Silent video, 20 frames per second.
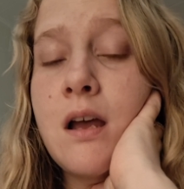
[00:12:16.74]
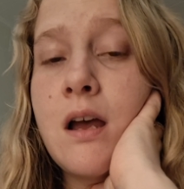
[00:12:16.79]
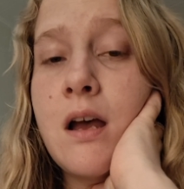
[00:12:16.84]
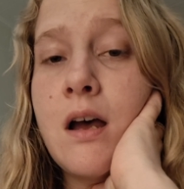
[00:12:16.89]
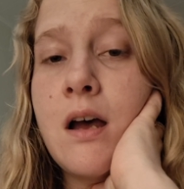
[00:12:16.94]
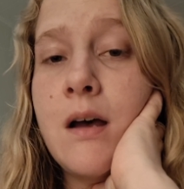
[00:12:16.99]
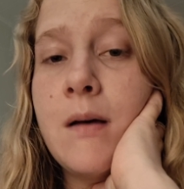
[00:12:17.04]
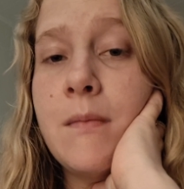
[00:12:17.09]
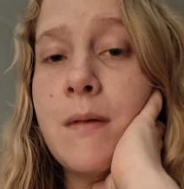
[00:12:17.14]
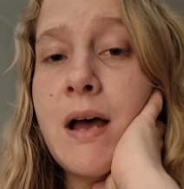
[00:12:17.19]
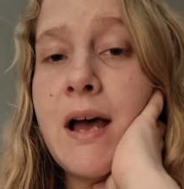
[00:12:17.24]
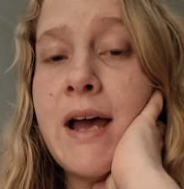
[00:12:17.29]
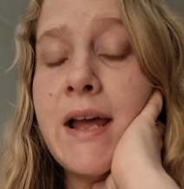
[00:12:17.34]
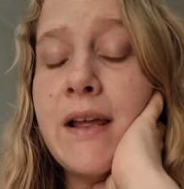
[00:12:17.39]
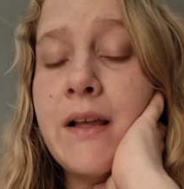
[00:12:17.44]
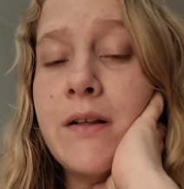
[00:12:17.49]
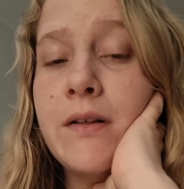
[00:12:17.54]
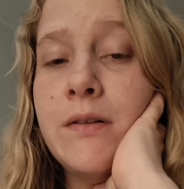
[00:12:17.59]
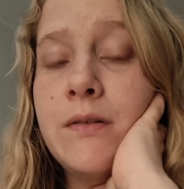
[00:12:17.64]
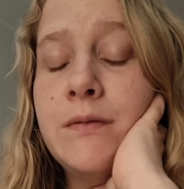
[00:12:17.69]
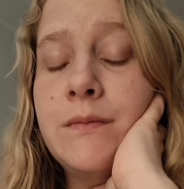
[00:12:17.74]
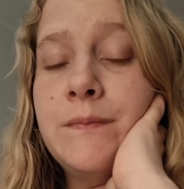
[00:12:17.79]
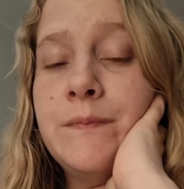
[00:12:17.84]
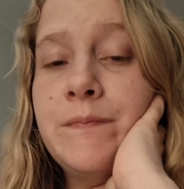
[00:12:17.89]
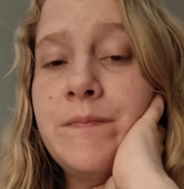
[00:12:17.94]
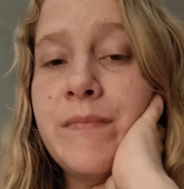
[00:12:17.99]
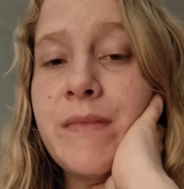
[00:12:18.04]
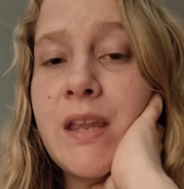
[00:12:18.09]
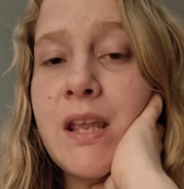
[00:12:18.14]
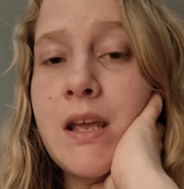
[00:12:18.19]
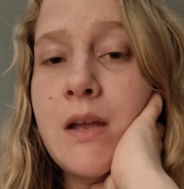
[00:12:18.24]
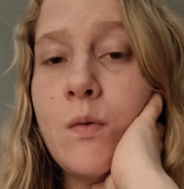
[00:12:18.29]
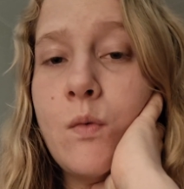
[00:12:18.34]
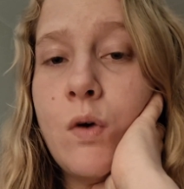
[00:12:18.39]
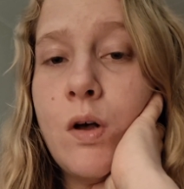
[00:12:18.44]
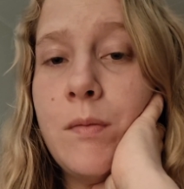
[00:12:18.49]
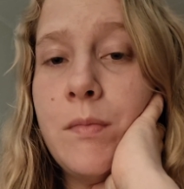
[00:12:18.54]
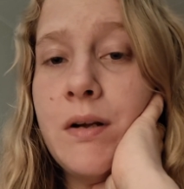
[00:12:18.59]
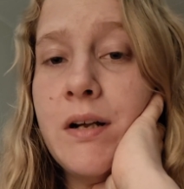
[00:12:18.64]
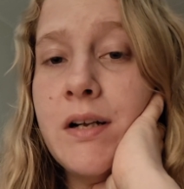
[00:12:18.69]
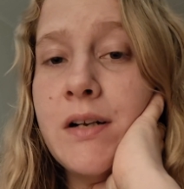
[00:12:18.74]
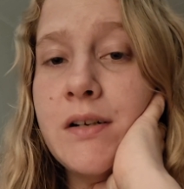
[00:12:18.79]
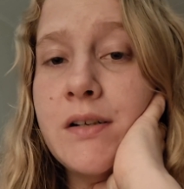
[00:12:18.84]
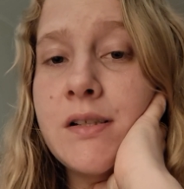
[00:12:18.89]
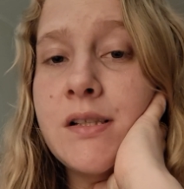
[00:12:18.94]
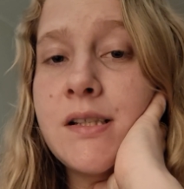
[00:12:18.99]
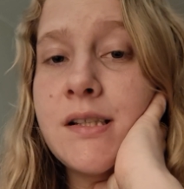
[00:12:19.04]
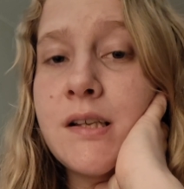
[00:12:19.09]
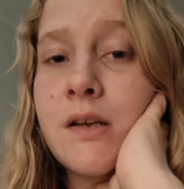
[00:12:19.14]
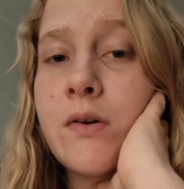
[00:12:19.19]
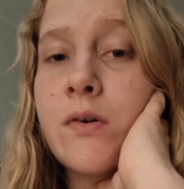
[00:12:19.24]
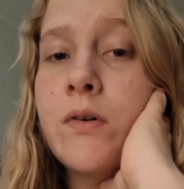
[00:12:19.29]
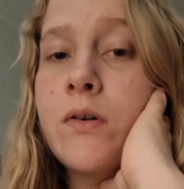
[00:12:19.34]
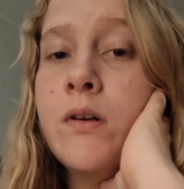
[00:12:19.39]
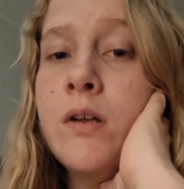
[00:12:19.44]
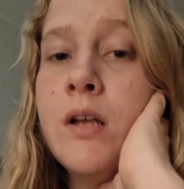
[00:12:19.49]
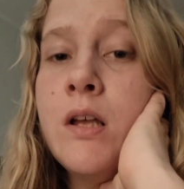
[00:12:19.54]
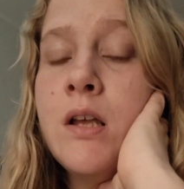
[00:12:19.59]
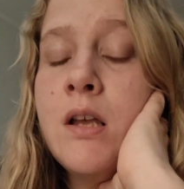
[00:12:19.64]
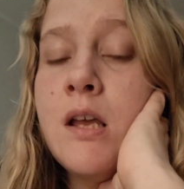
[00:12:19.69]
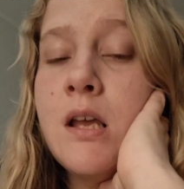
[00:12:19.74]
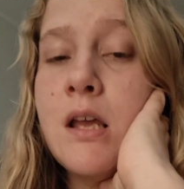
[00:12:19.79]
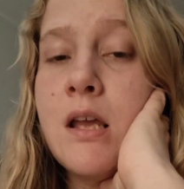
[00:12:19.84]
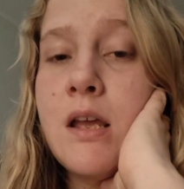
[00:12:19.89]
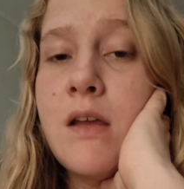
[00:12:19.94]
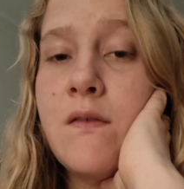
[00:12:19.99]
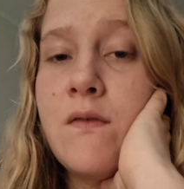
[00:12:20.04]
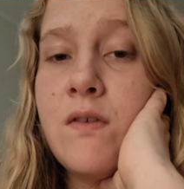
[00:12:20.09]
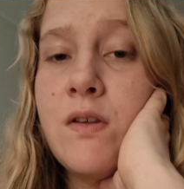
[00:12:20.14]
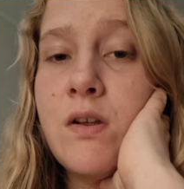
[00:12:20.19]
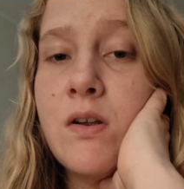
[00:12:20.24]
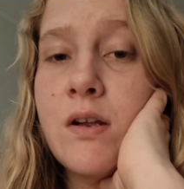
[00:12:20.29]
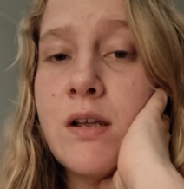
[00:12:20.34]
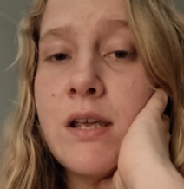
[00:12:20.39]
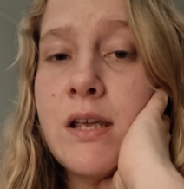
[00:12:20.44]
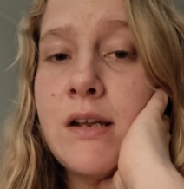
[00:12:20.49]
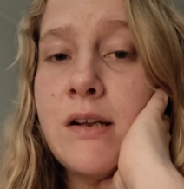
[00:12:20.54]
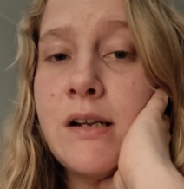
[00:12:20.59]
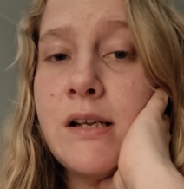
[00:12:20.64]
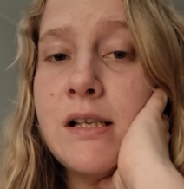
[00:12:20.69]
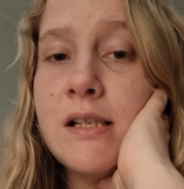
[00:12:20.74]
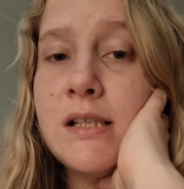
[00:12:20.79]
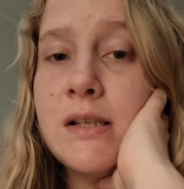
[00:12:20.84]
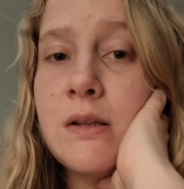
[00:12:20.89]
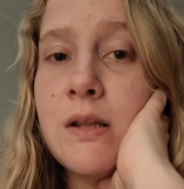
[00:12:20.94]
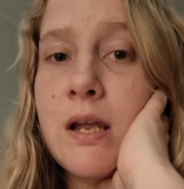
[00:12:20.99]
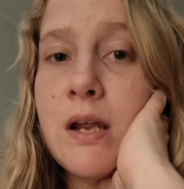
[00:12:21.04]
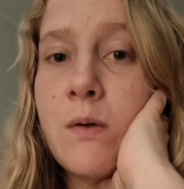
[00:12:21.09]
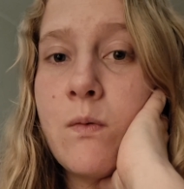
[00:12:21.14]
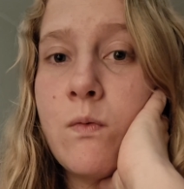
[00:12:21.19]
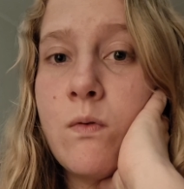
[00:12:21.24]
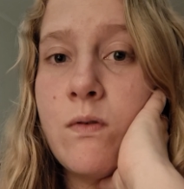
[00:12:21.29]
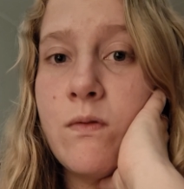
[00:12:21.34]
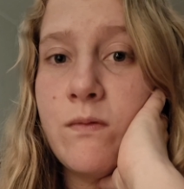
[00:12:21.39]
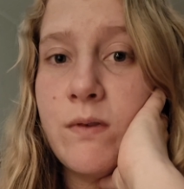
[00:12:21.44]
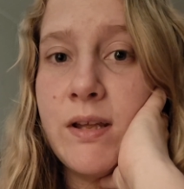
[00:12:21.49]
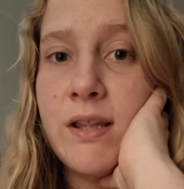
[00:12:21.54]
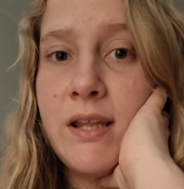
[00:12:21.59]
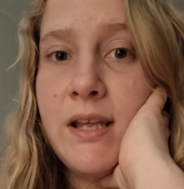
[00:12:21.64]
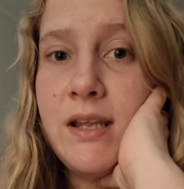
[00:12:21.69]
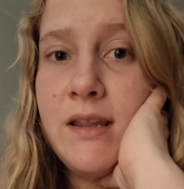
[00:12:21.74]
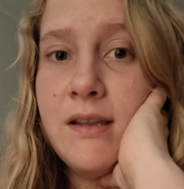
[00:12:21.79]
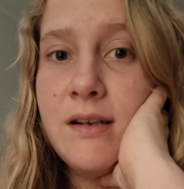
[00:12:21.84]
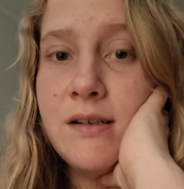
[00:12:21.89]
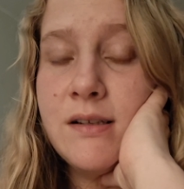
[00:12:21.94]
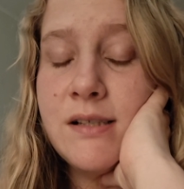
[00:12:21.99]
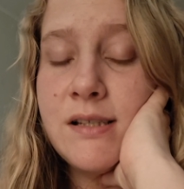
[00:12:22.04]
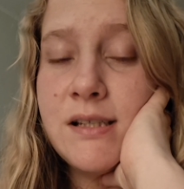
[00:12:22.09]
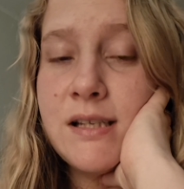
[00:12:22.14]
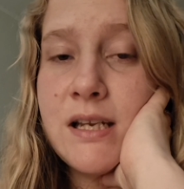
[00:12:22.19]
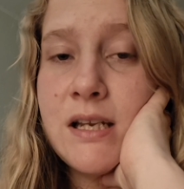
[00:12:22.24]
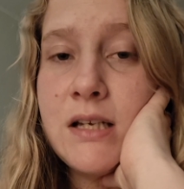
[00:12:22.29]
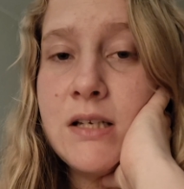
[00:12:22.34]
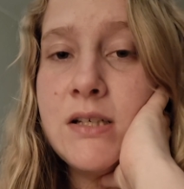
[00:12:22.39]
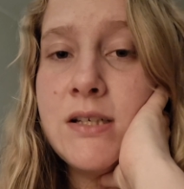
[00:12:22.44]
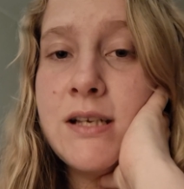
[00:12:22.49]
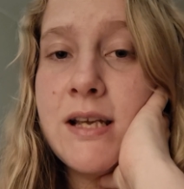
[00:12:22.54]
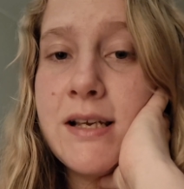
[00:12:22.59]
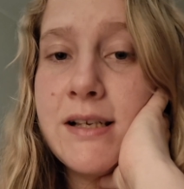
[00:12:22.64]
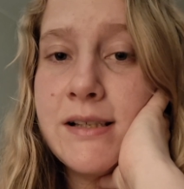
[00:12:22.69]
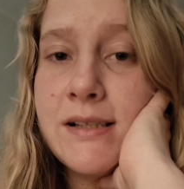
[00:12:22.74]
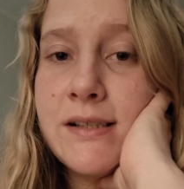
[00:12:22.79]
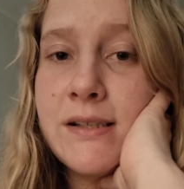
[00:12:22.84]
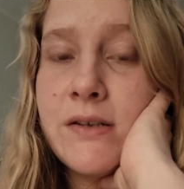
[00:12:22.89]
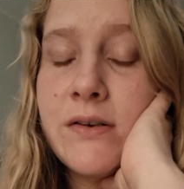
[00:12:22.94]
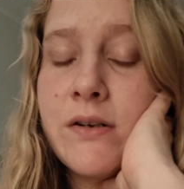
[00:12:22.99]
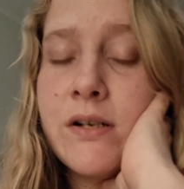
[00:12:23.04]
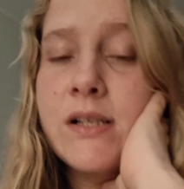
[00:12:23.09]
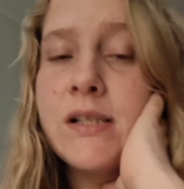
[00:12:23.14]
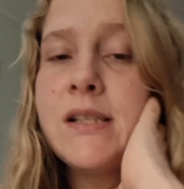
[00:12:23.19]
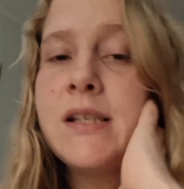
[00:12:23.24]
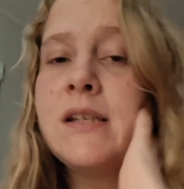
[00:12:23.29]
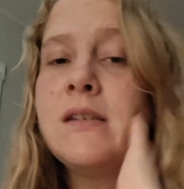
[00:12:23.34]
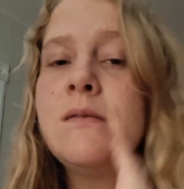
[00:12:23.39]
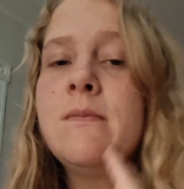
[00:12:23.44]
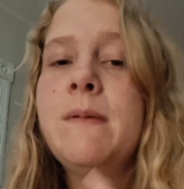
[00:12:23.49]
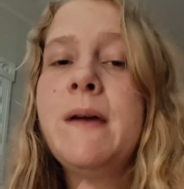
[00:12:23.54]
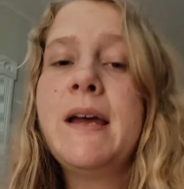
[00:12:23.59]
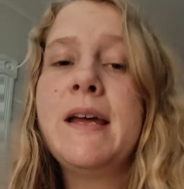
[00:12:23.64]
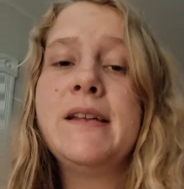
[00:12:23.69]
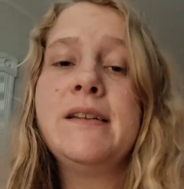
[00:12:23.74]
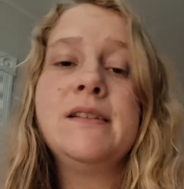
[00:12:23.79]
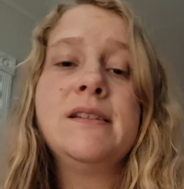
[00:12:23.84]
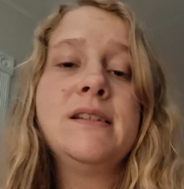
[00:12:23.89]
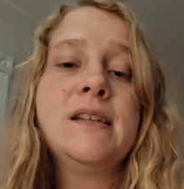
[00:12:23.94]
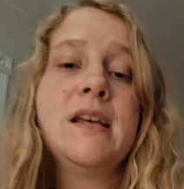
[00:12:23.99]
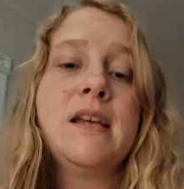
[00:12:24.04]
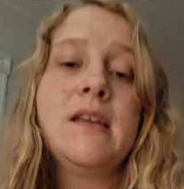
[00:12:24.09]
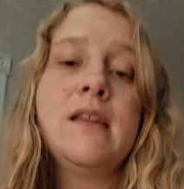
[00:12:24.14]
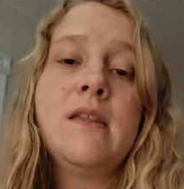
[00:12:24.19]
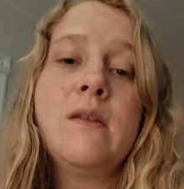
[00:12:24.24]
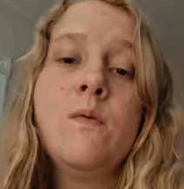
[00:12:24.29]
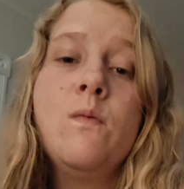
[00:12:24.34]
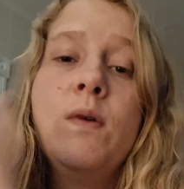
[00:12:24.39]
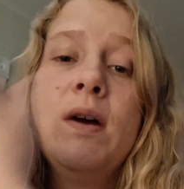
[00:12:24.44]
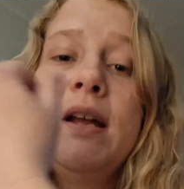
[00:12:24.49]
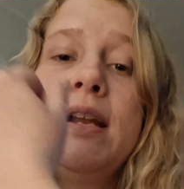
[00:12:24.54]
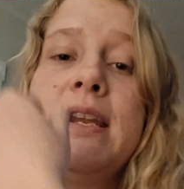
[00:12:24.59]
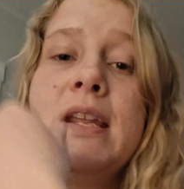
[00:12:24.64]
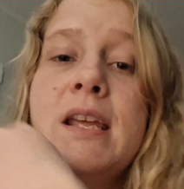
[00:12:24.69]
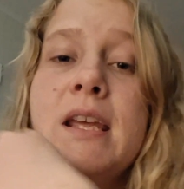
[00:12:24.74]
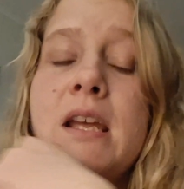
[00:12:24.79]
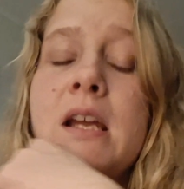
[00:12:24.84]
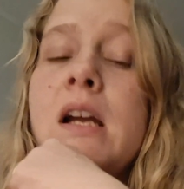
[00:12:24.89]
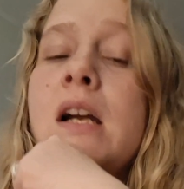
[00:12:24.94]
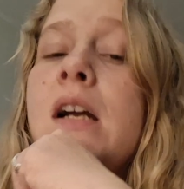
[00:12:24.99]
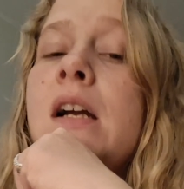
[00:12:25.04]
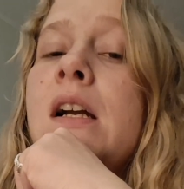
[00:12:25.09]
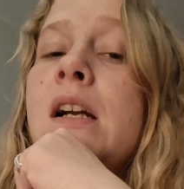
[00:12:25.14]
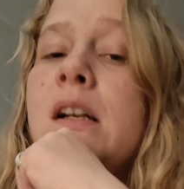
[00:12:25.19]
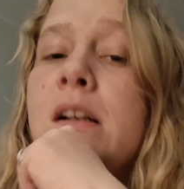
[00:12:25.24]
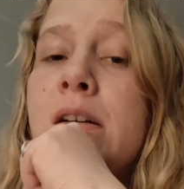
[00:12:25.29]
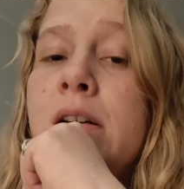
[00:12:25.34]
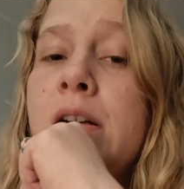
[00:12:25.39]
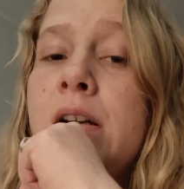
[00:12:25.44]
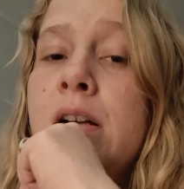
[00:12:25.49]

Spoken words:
aisle in Walmart. So if you're curious of like, well, really, there's sage? Yes, there is. It depends. Like the one here,